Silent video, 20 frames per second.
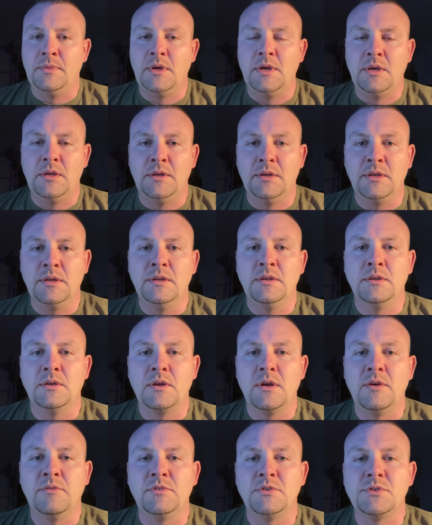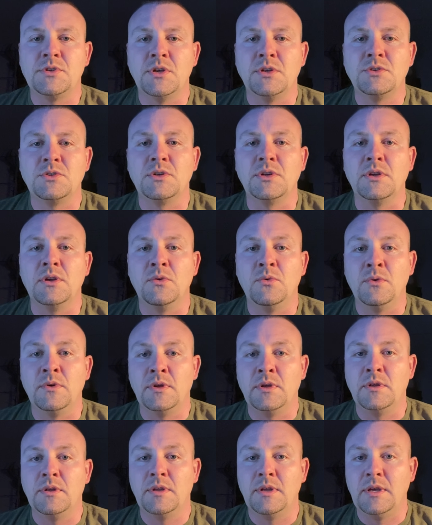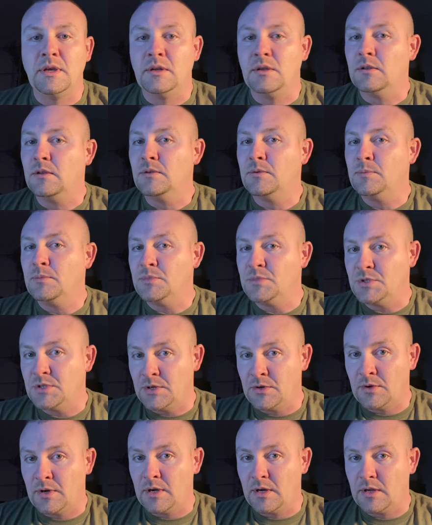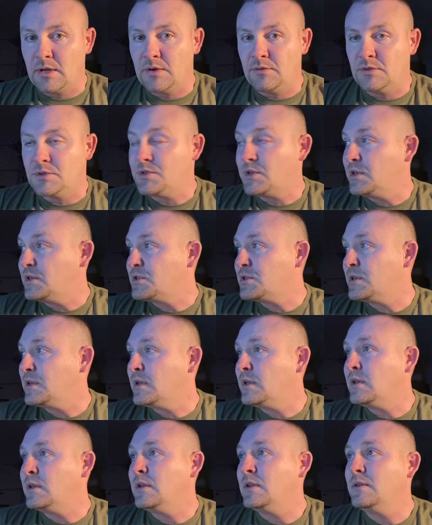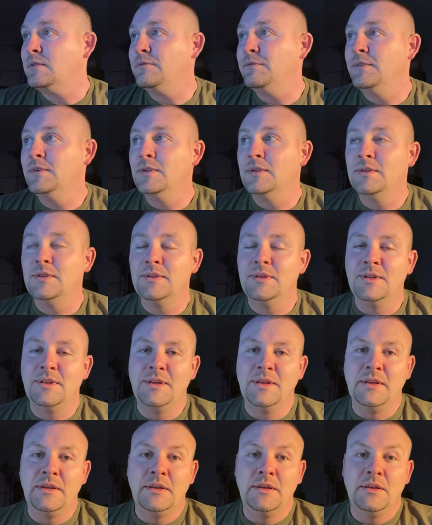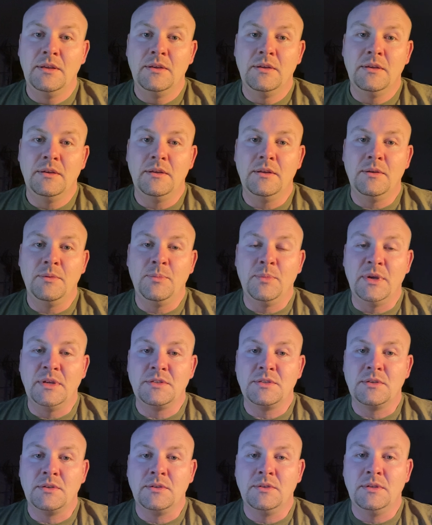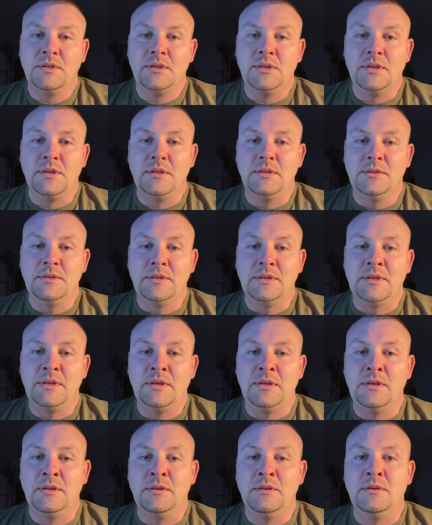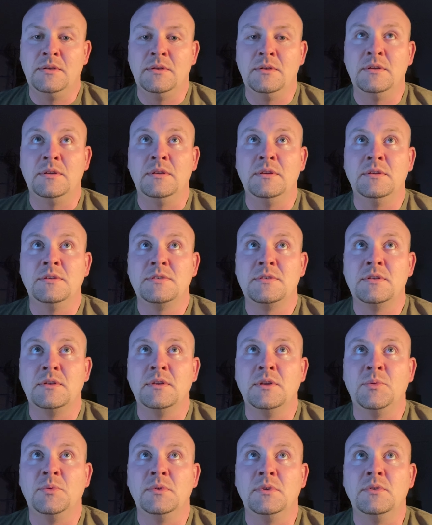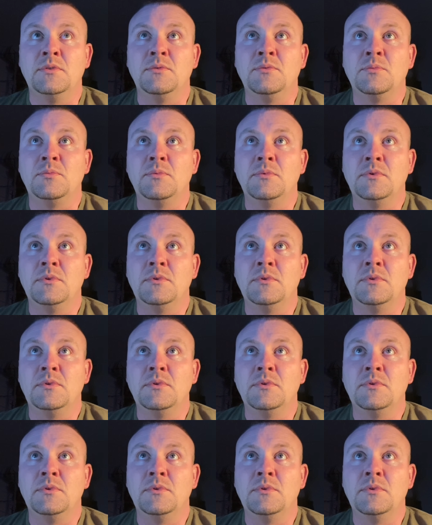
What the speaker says: how to get a conversation going, how to generate a conversation, and basically in a CW